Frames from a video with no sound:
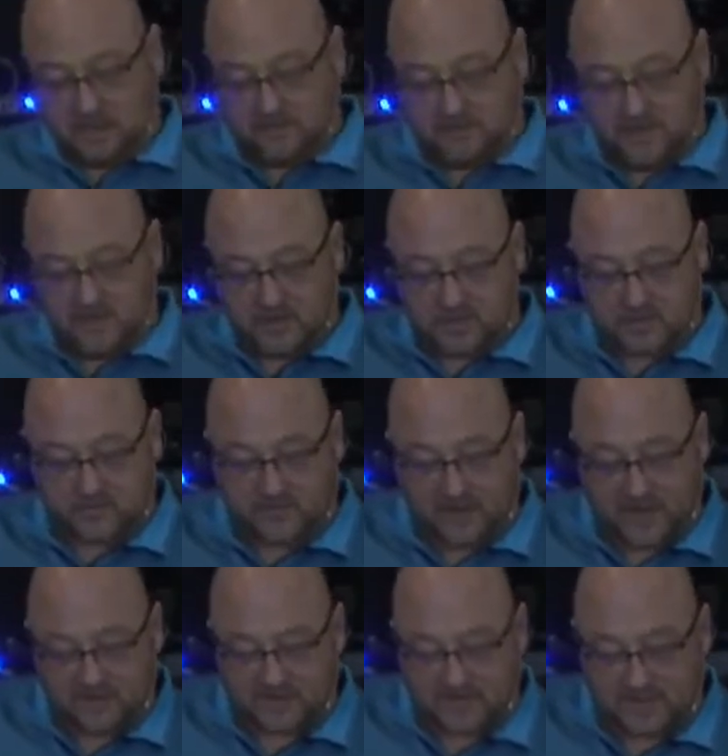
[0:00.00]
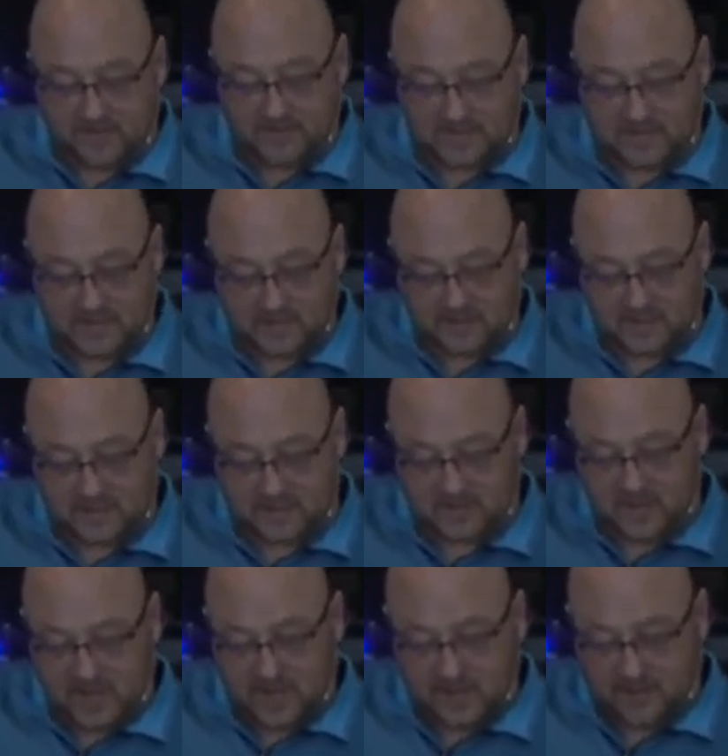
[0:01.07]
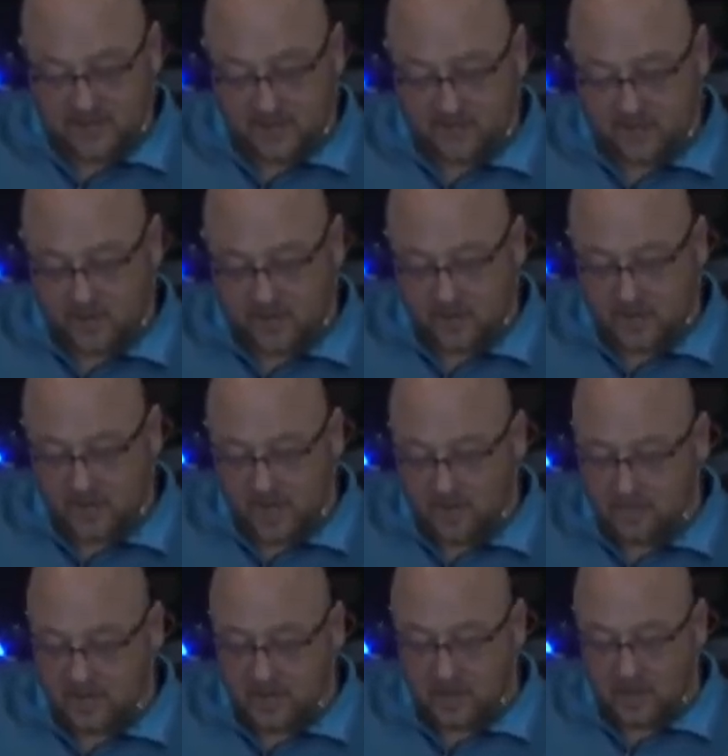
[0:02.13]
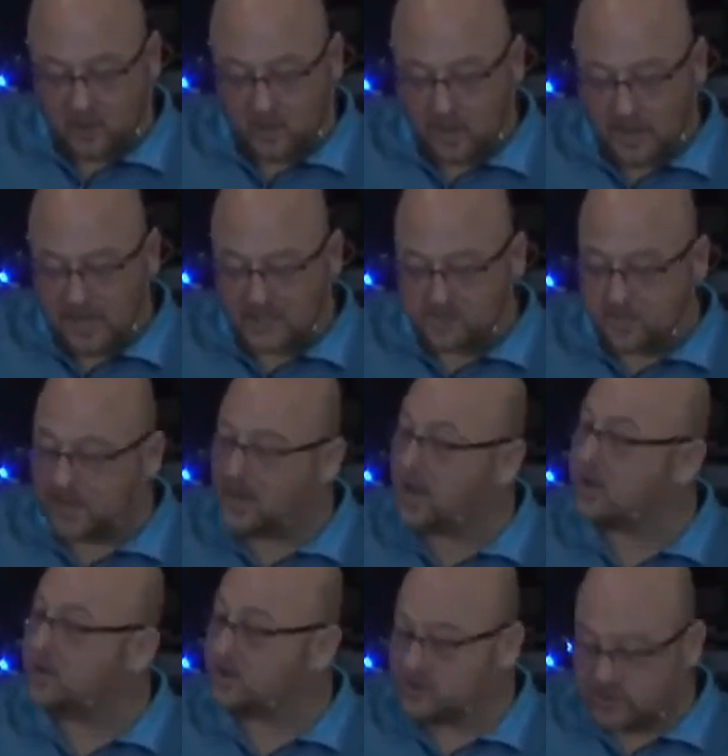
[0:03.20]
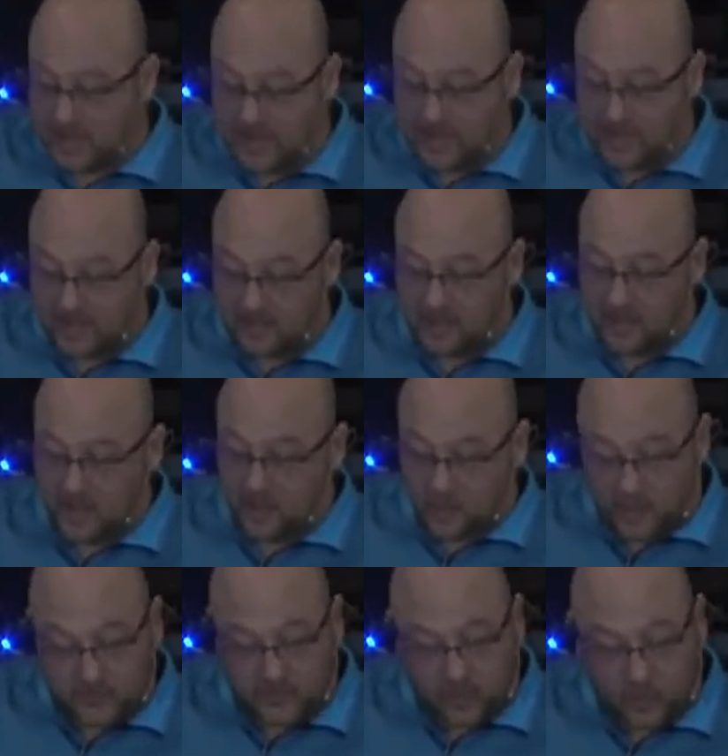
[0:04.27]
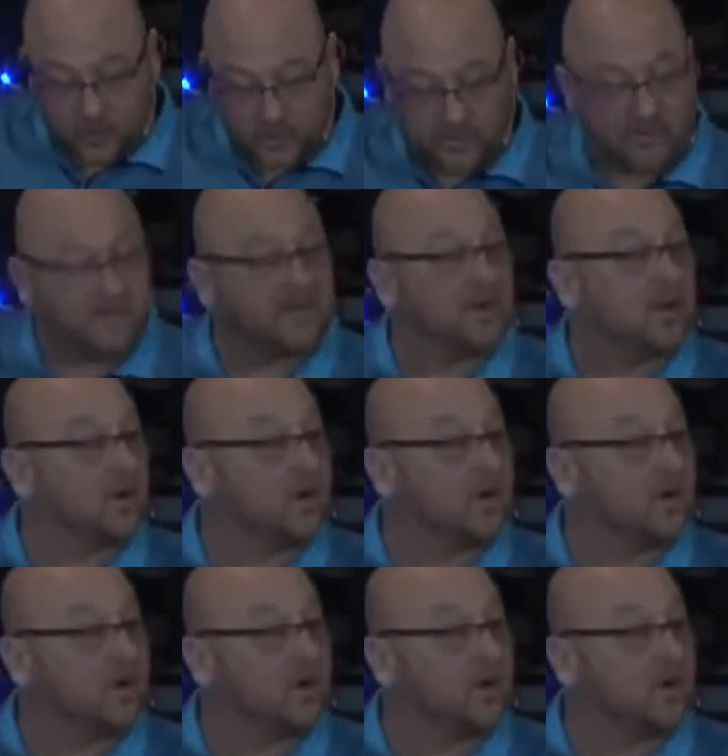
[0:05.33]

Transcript: Ephesians 5:17 says, therefore, do not be unwise, but understand what the will of the